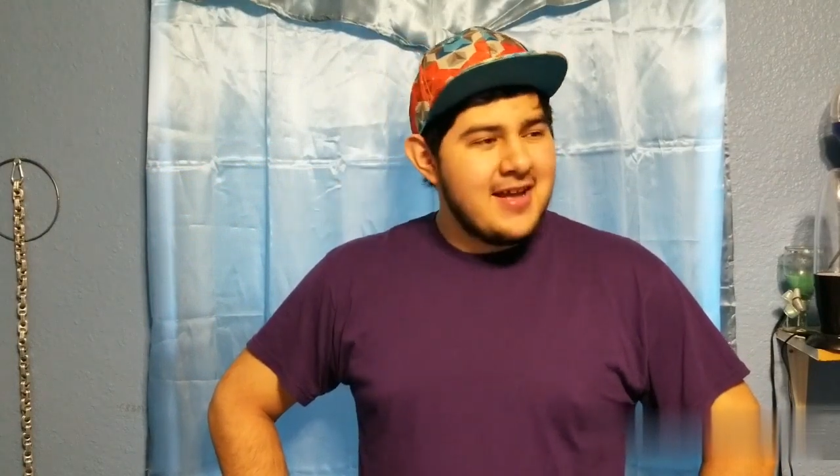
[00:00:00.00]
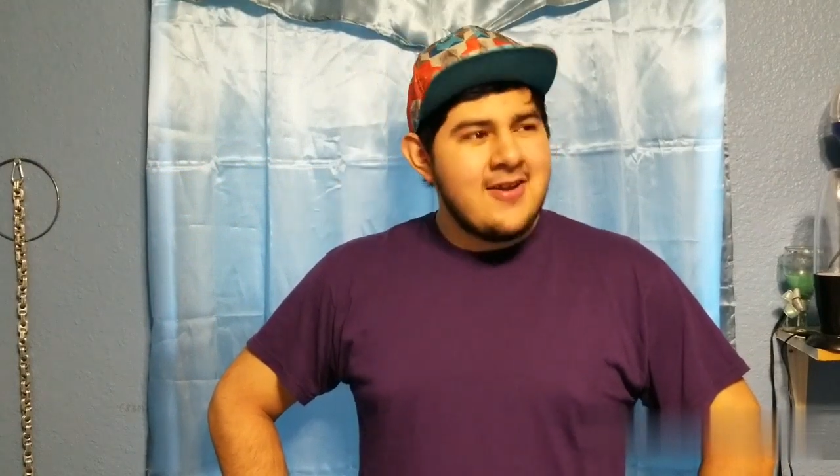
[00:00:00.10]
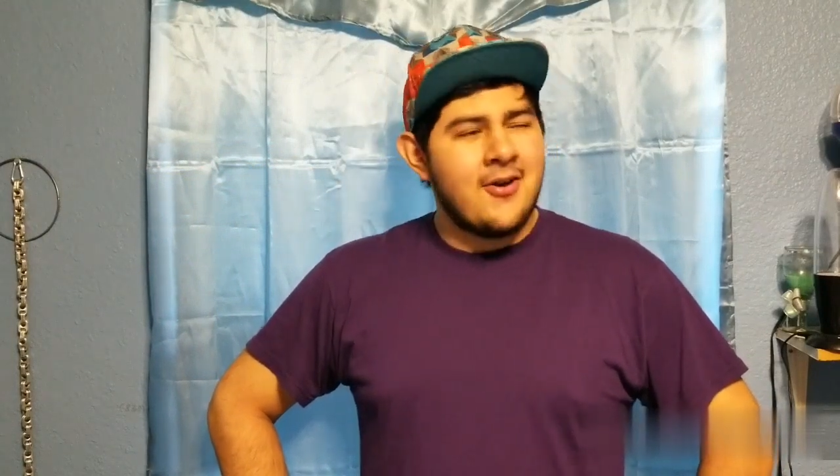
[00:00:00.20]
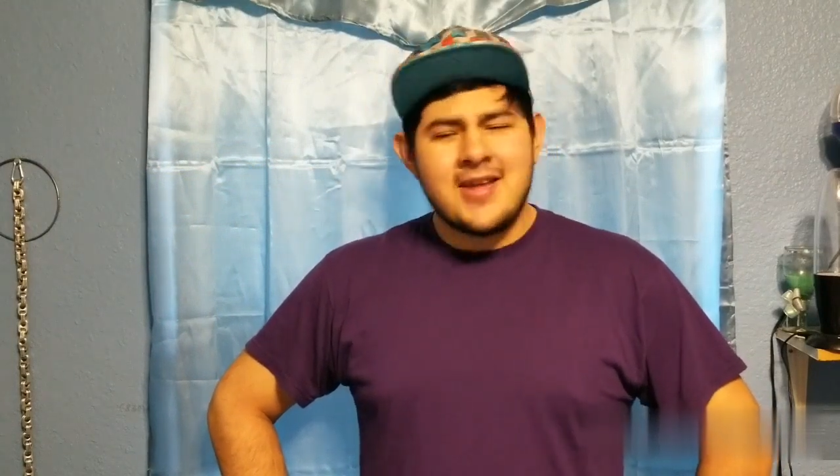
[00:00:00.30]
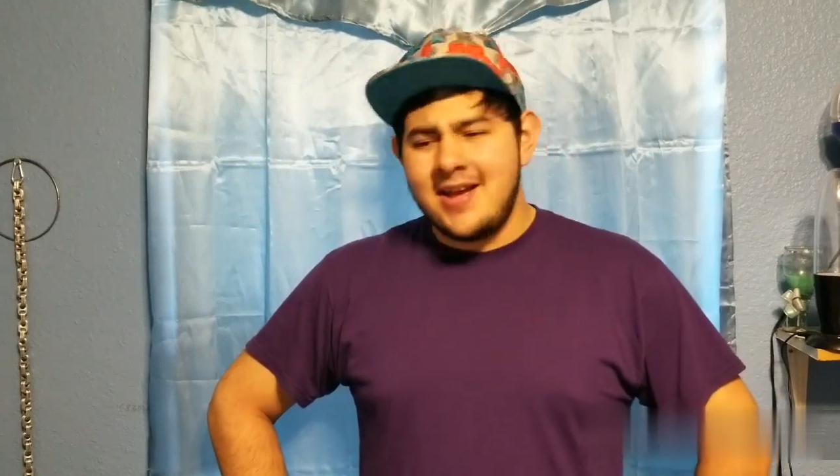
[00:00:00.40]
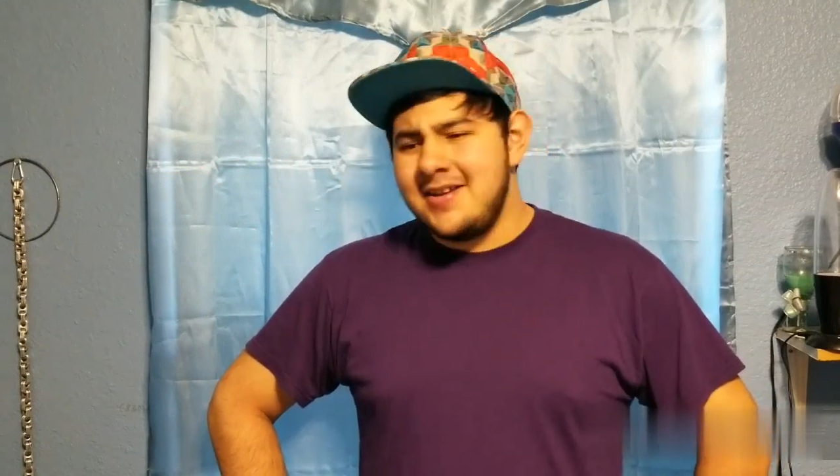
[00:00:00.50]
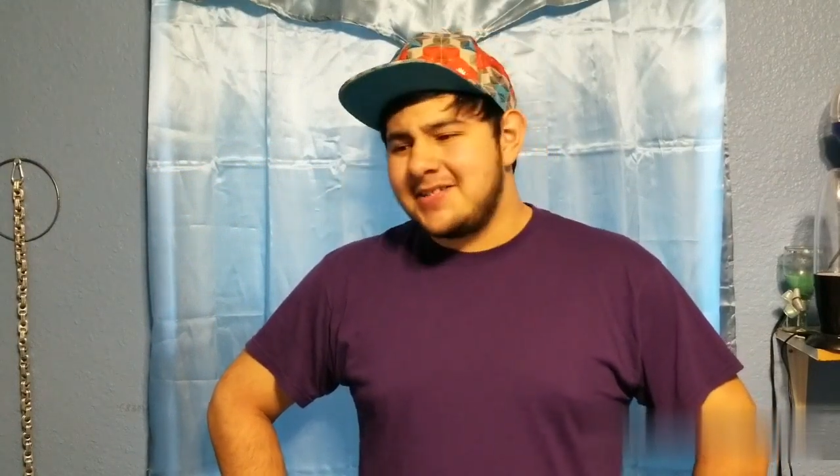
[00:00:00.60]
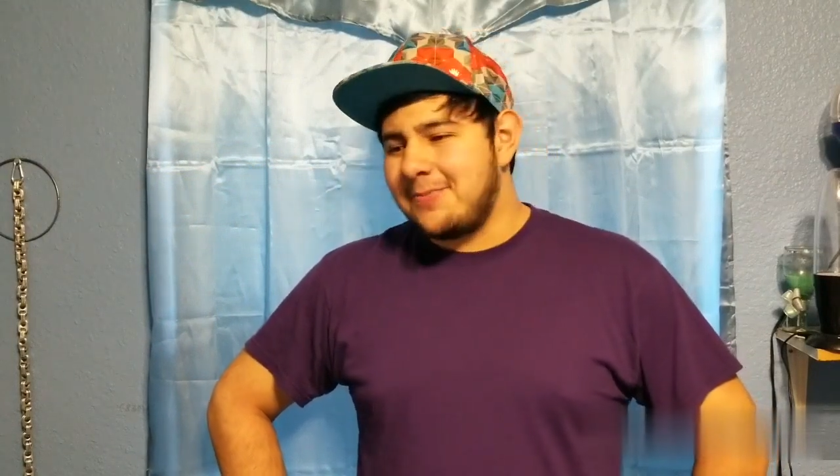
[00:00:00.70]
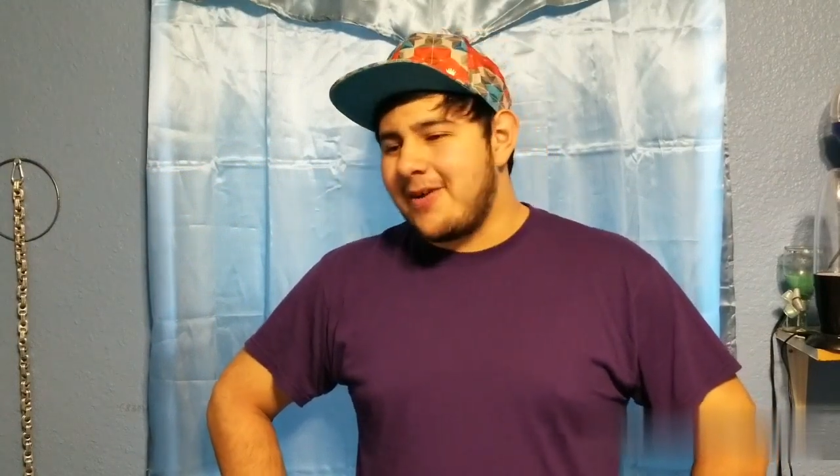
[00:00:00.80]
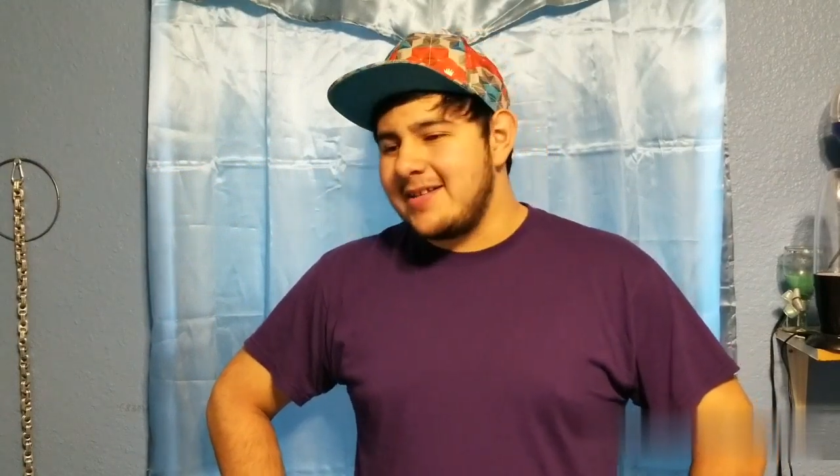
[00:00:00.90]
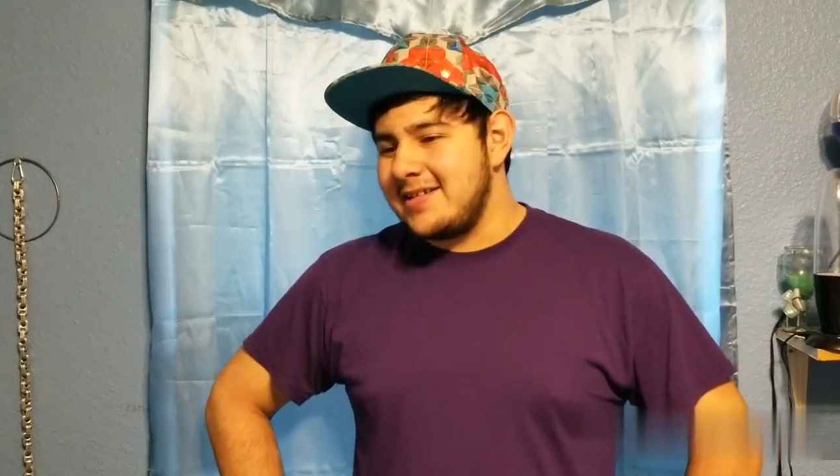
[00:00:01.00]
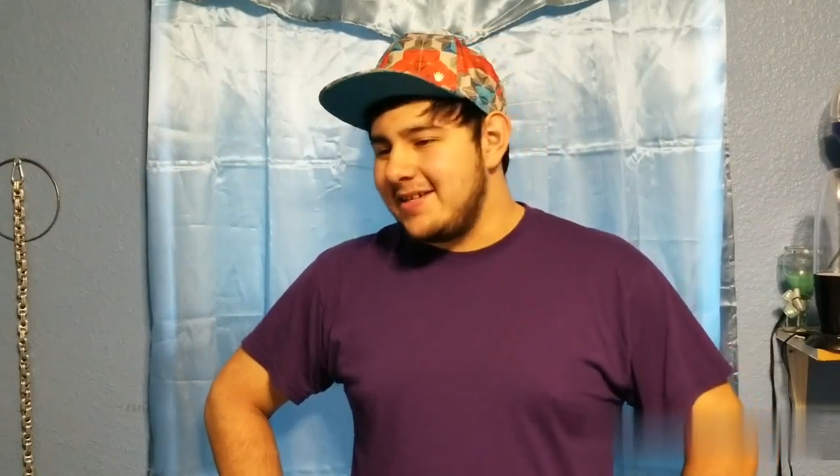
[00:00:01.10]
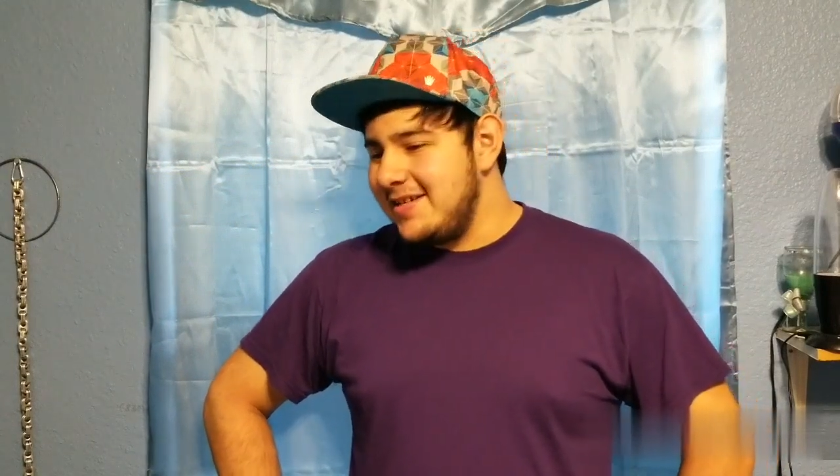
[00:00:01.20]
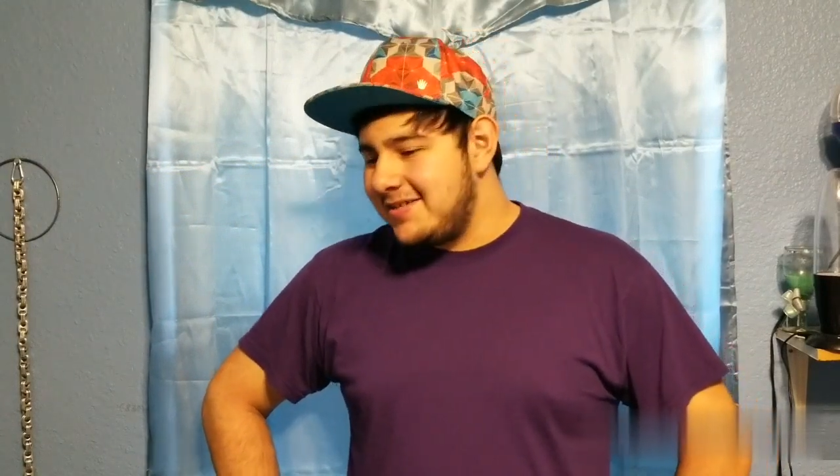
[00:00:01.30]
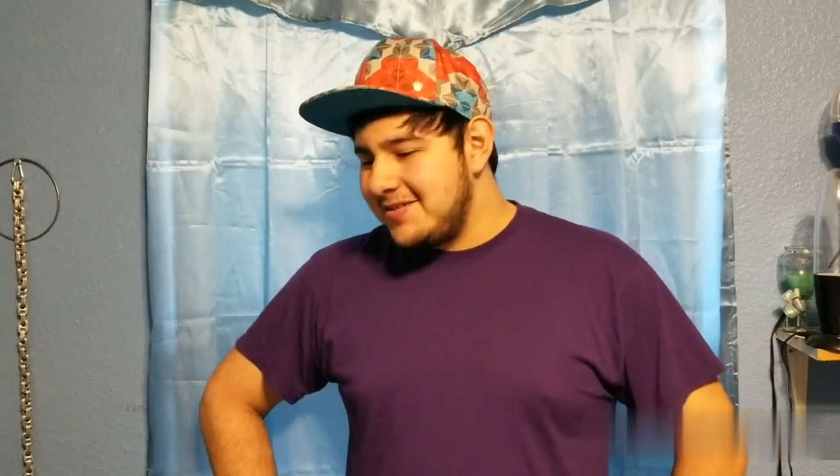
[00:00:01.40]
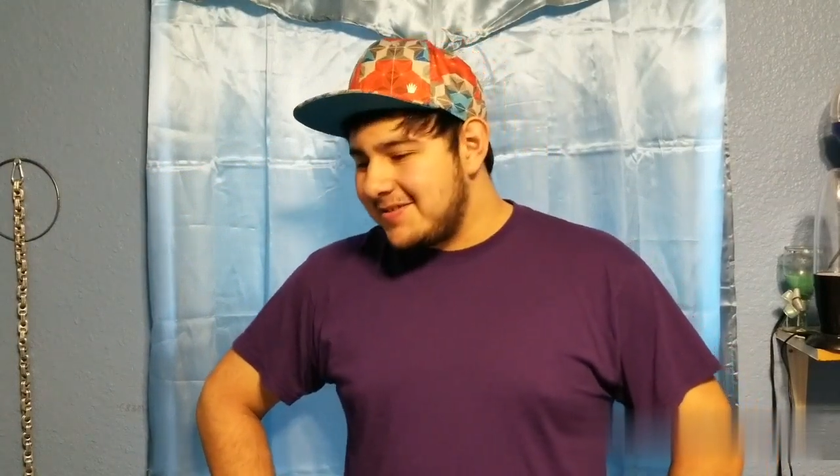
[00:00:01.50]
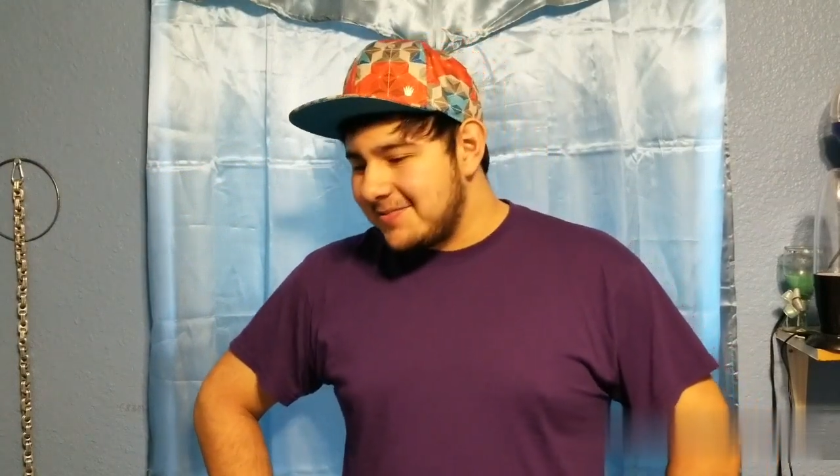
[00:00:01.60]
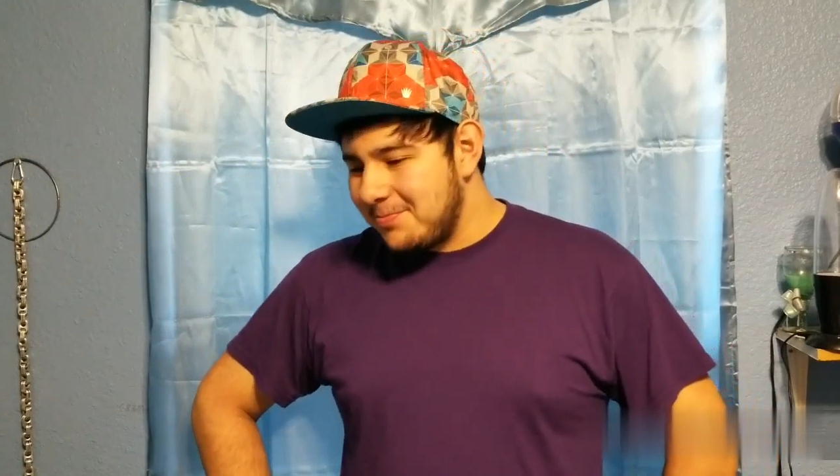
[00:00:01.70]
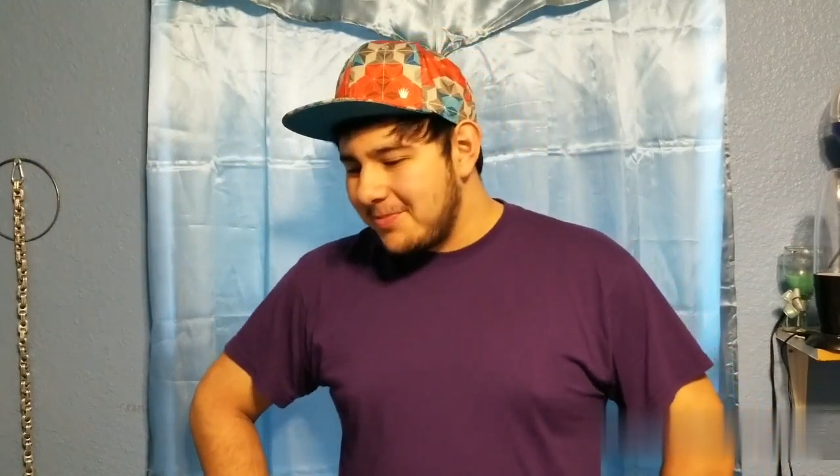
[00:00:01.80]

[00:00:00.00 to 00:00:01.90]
no, yeah, it is surprising. It's just,